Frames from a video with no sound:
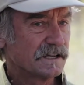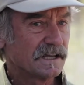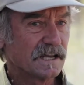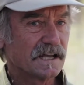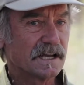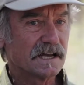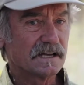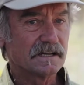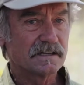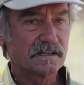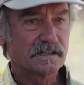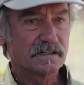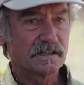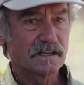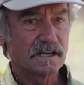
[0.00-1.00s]
And
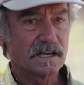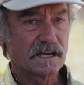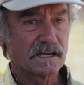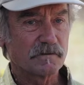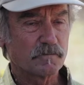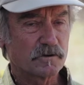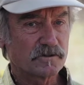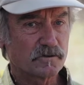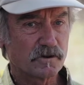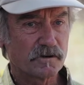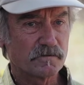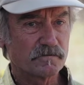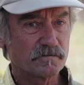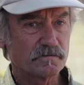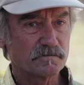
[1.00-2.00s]
we're sort
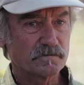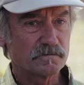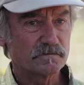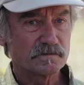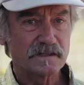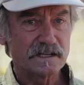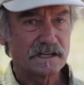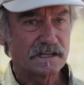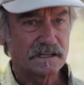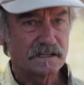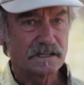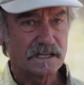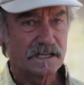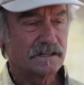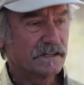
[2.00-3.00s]
of
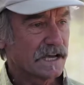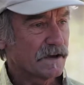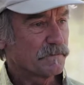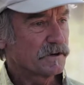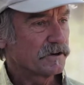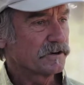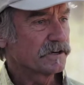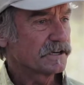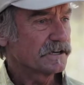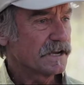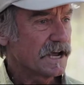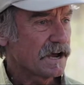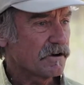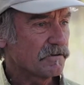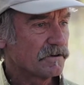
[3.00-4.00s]
in that period
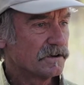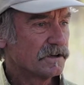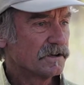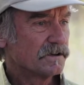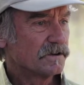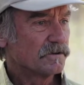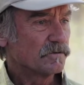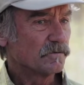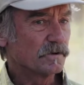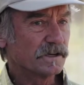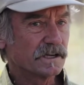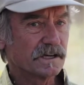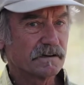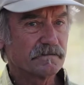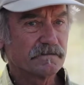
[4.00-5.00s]
now. We
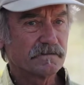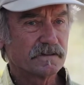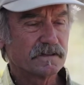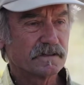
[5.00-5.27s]
have